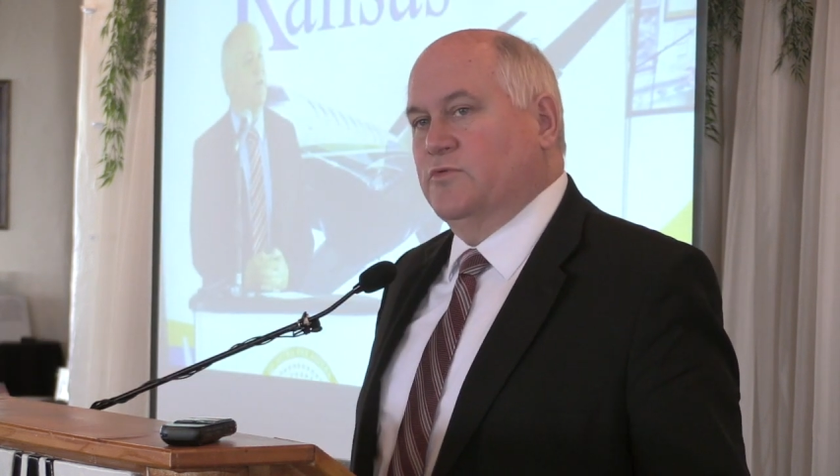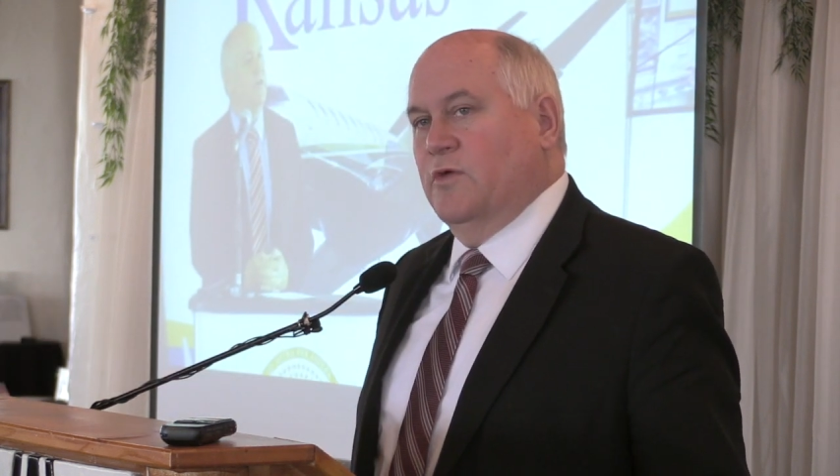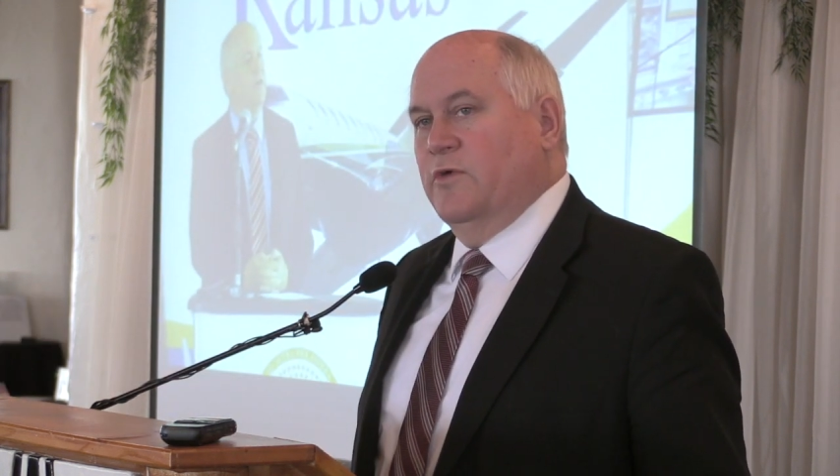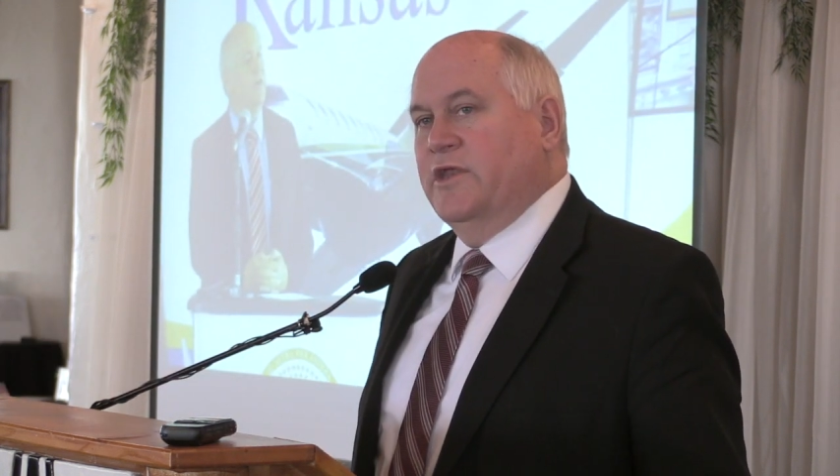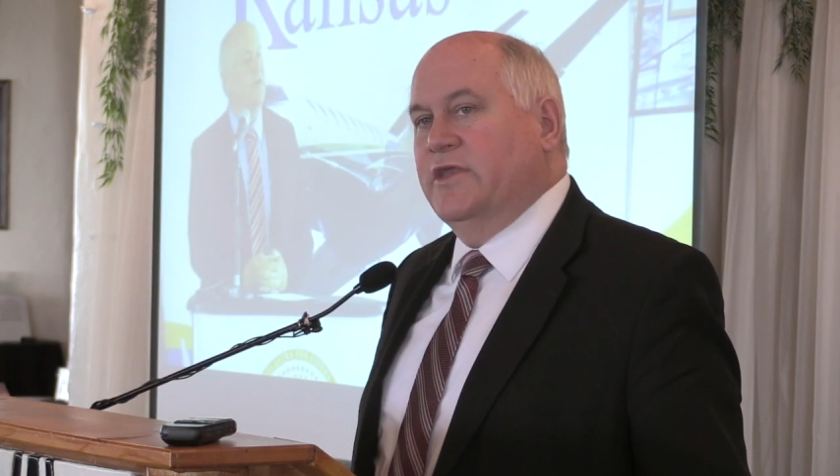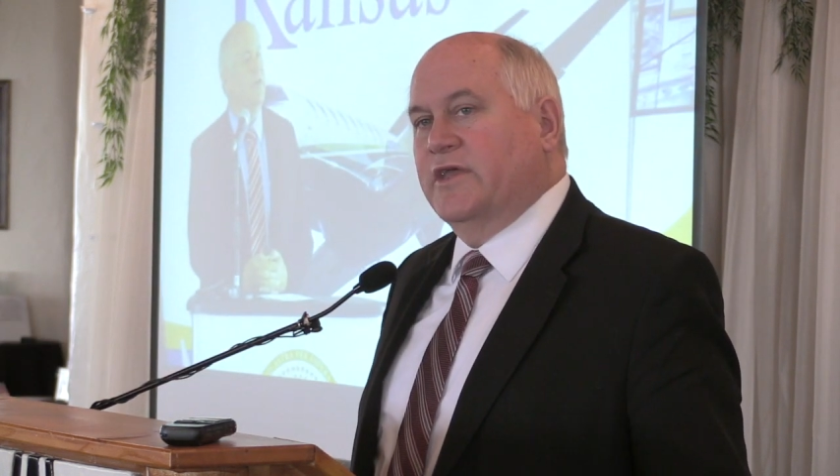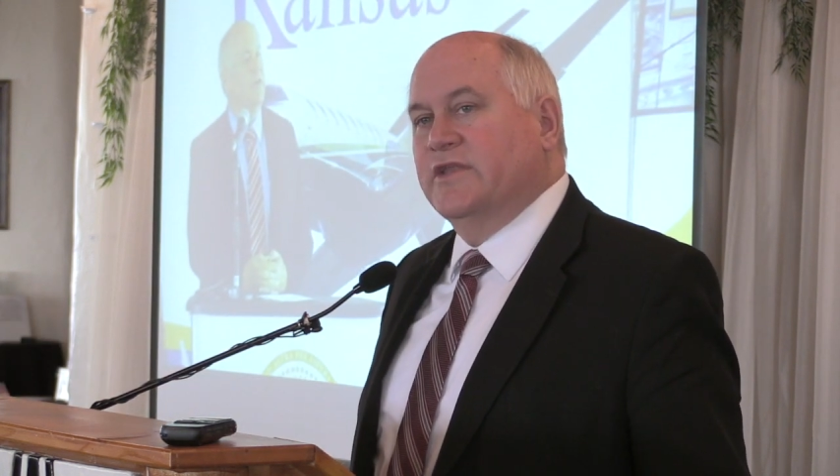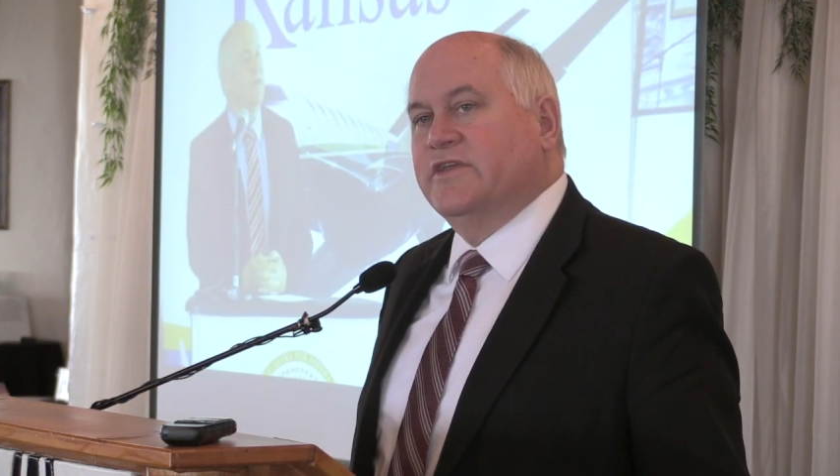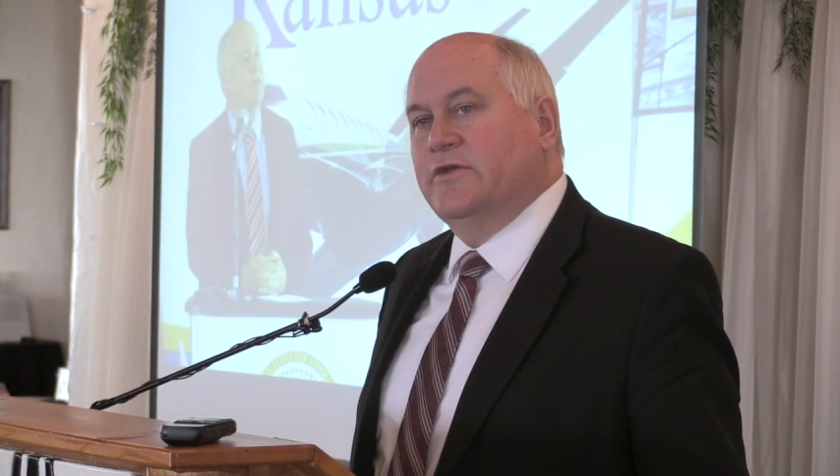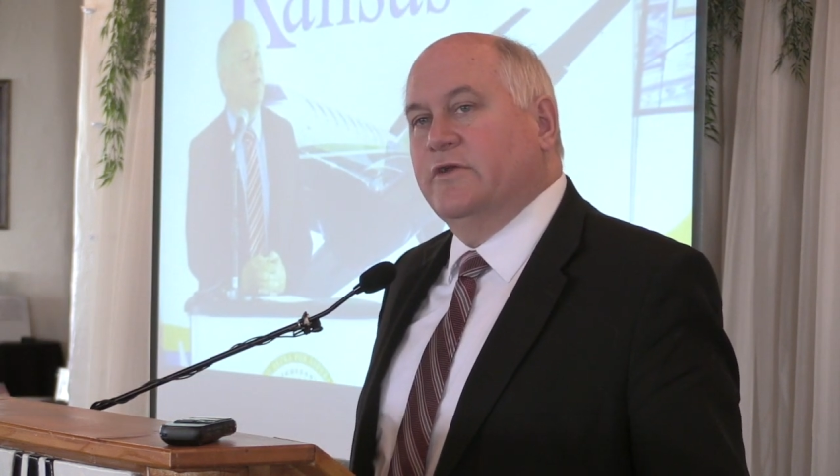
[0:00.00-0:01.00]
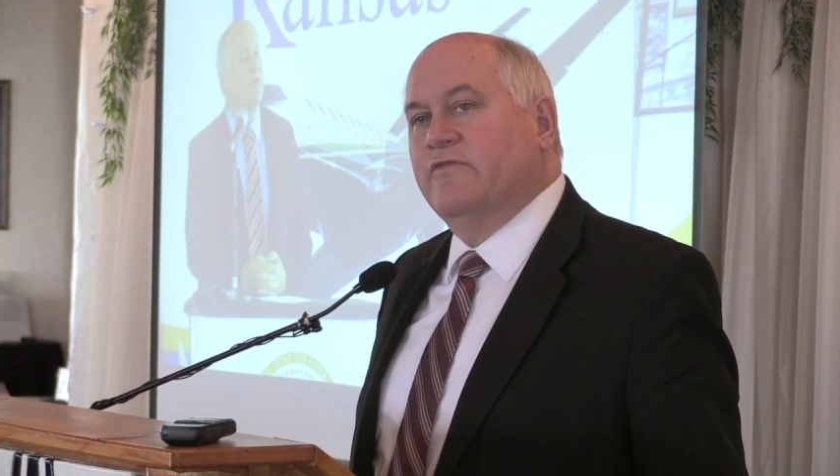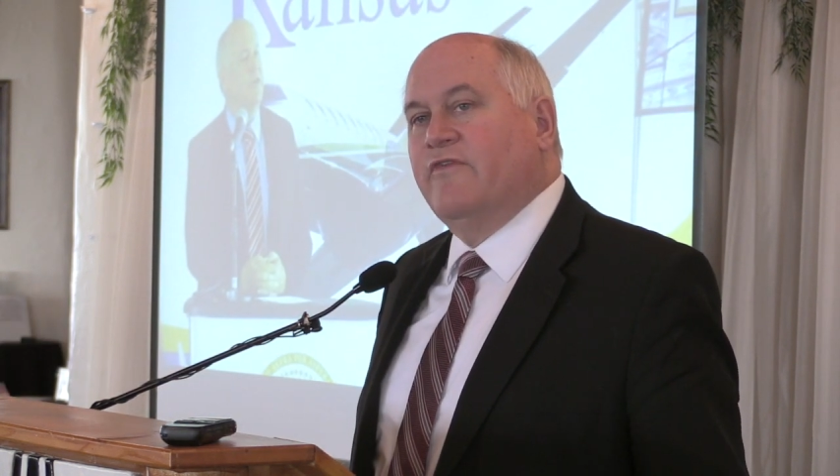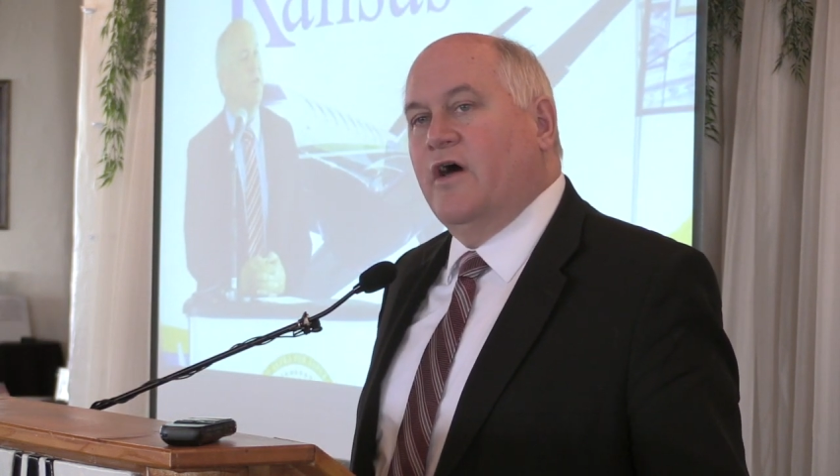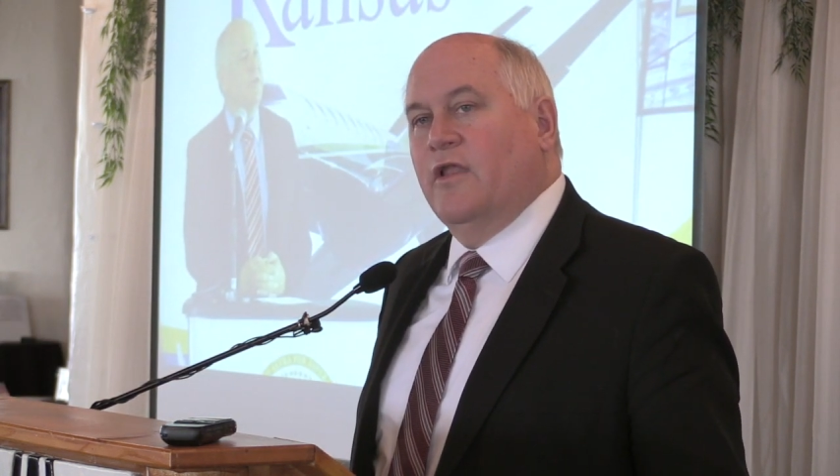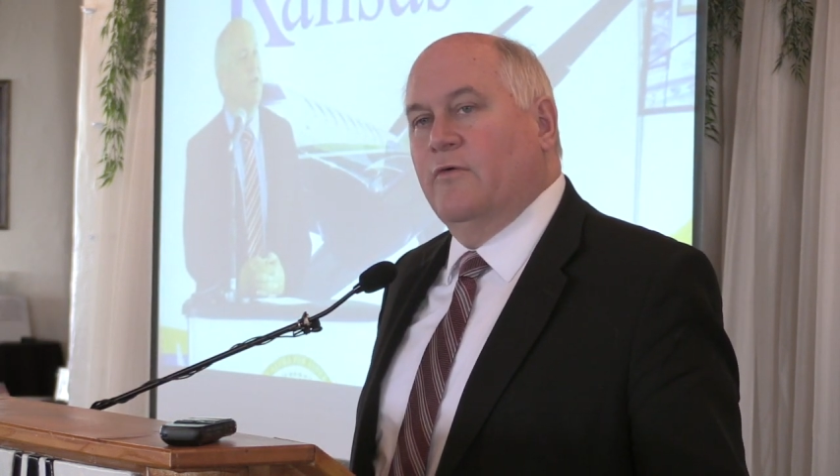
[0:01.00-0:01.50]
that we need to continue to
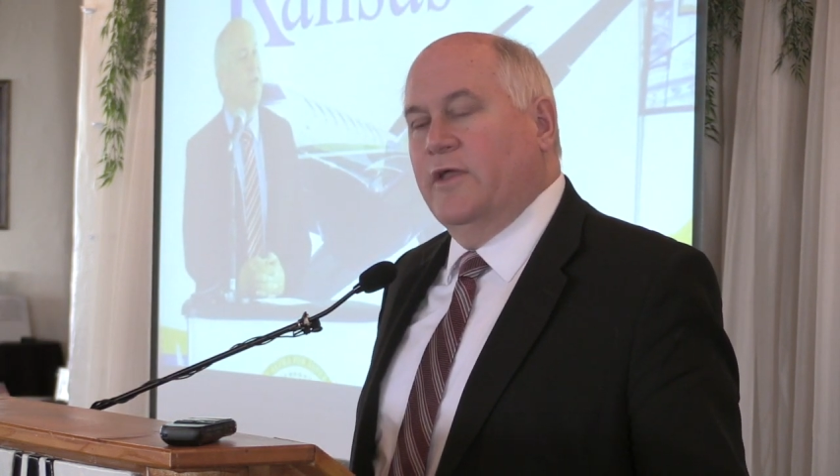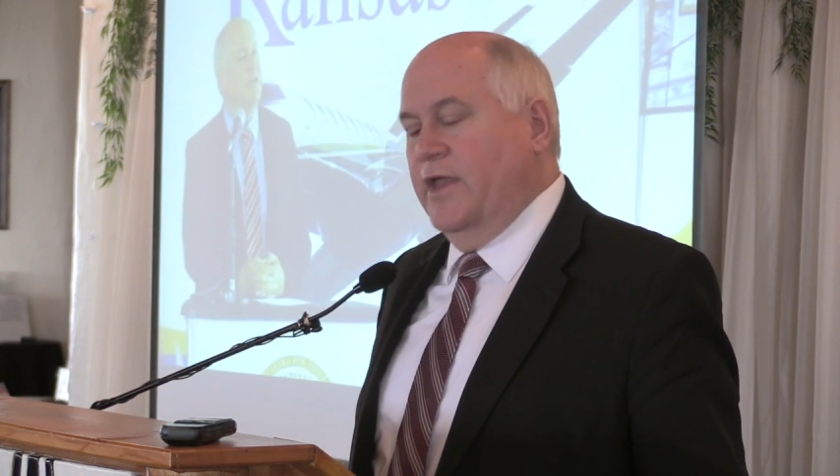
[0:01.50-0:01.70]
follow